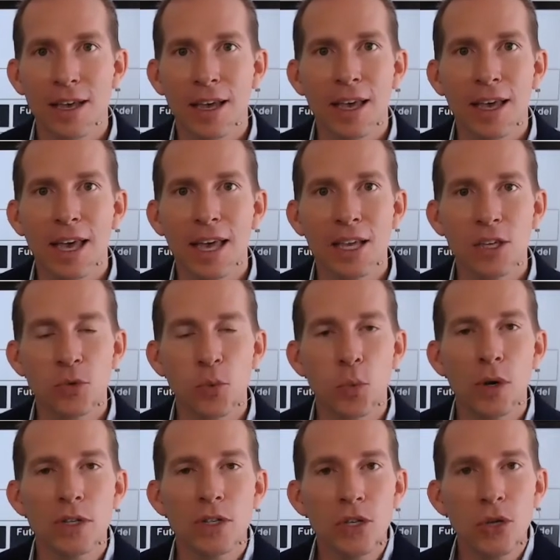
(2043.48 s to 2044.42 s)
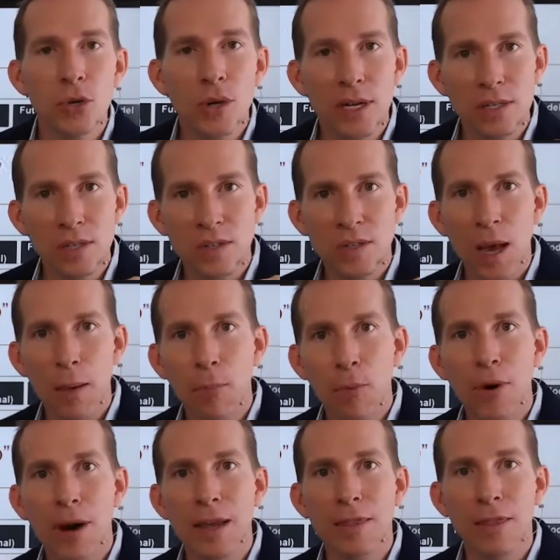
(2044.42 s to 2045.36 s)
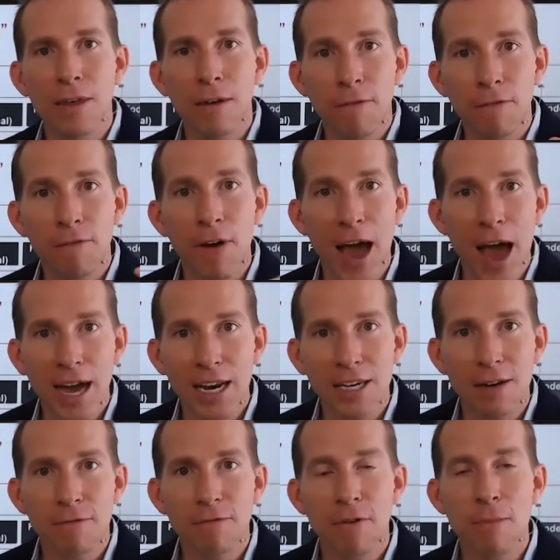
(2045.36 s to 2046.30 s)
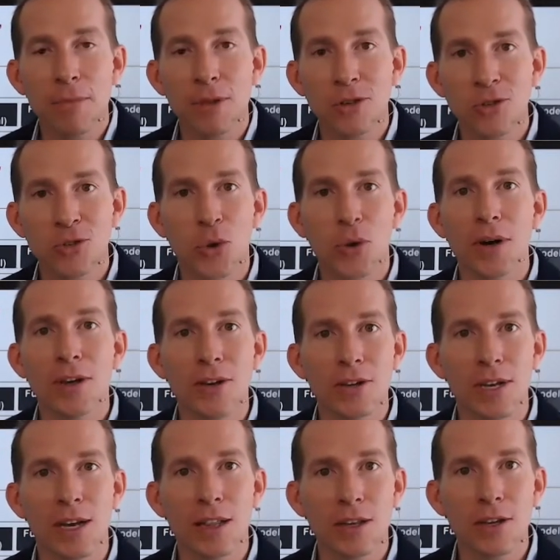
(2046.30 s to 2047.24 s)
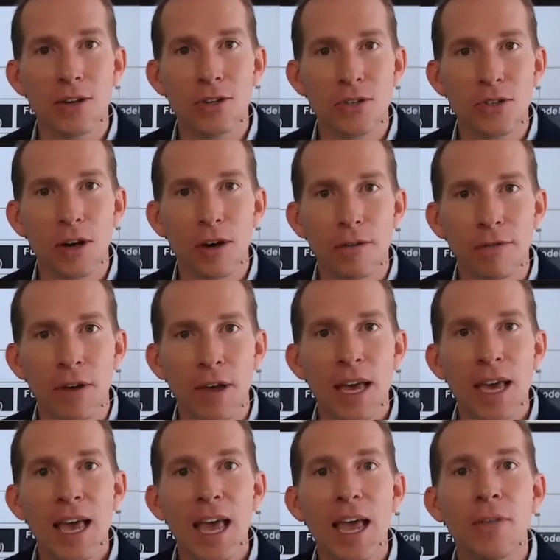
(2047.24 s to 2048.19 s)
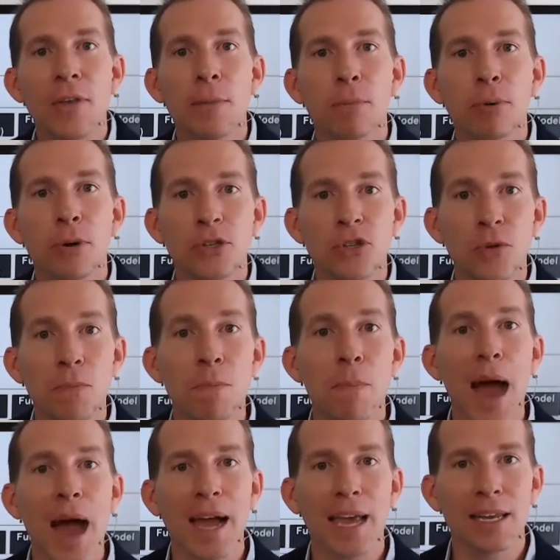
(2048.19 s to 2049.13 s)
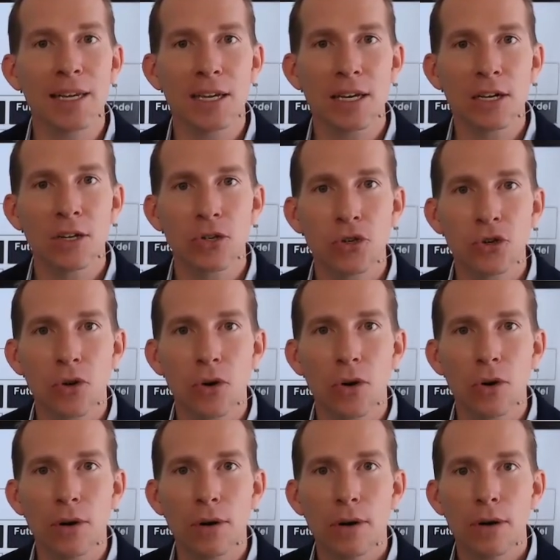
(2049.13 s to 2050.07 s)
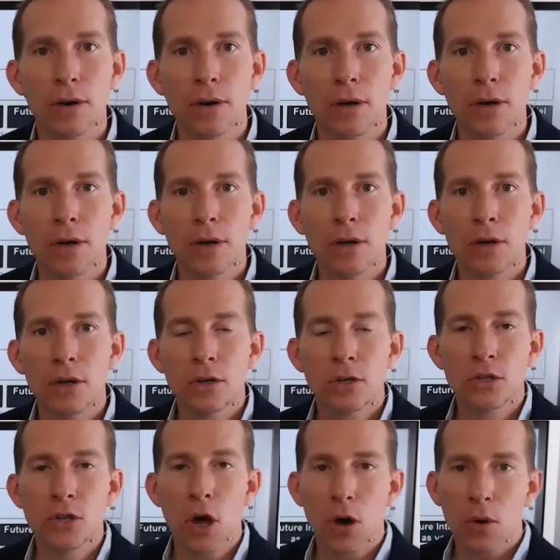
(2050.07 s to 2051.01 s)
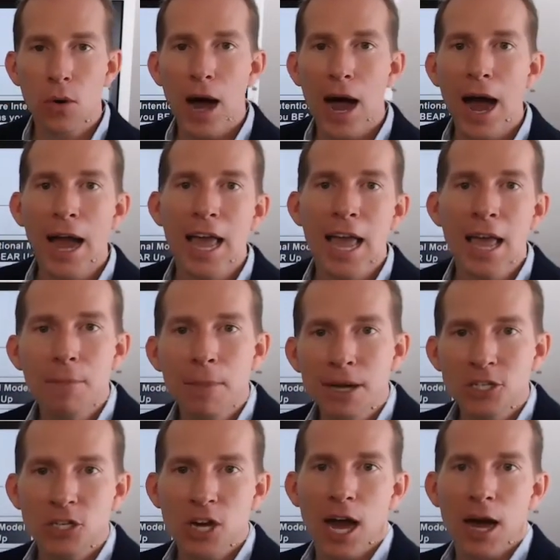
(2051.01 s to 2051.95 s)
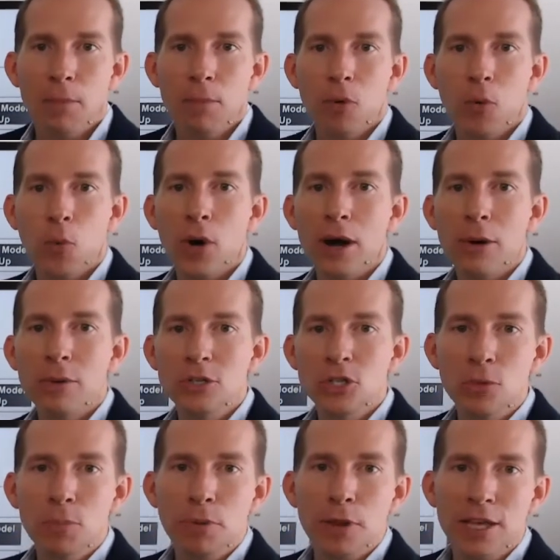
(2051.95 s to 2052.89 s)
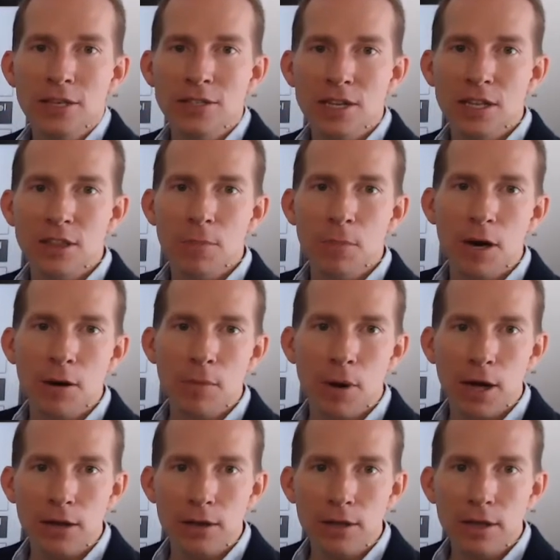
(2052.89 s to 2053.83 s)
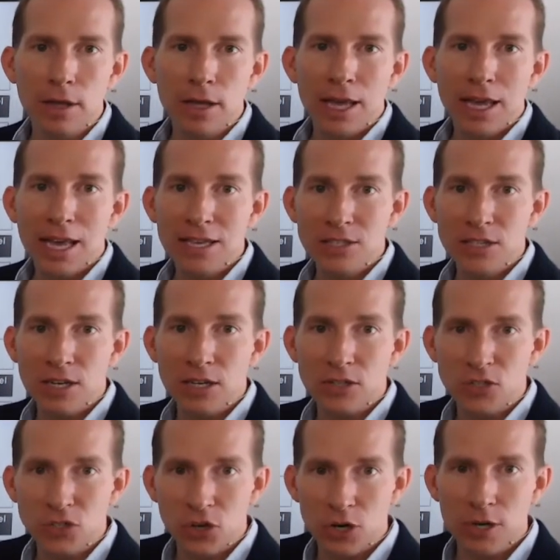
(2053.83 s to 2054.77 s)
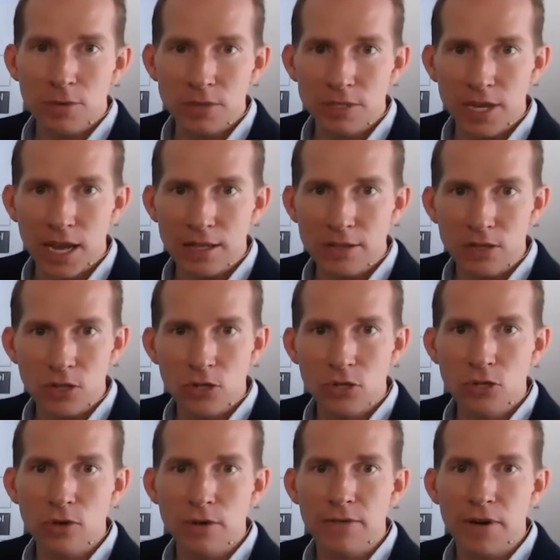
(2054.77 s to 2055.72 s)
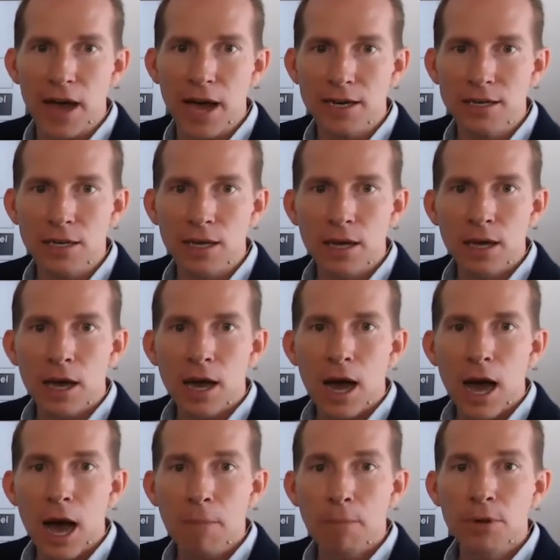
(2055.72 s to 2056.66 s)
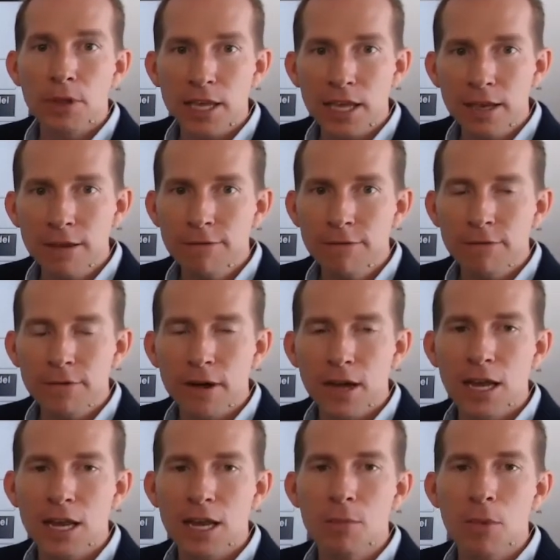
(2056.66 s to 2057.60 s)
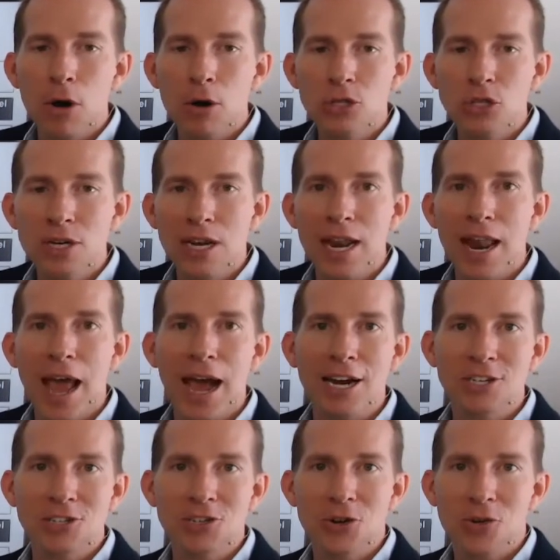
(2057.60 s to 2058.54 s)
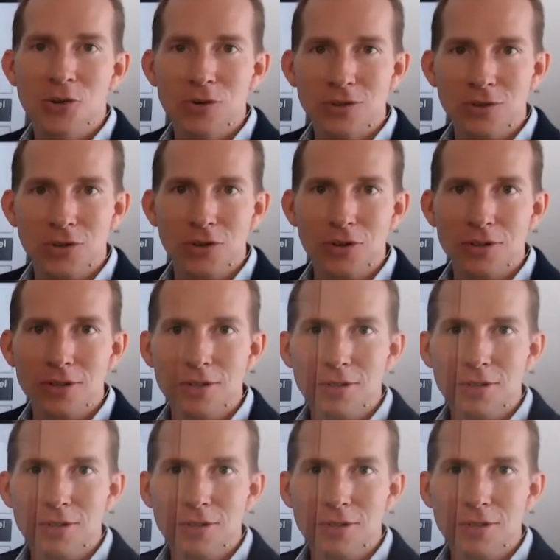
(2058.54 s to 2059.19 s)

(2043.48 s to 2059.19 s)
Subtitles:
is once you can separate the fact from the story you're telling yourself, it then puts you back into control. So I hate my job. Where would you place it in the bear model? Is it a circumstance, a neutral fact, a belief, an emotion, an action, or a result?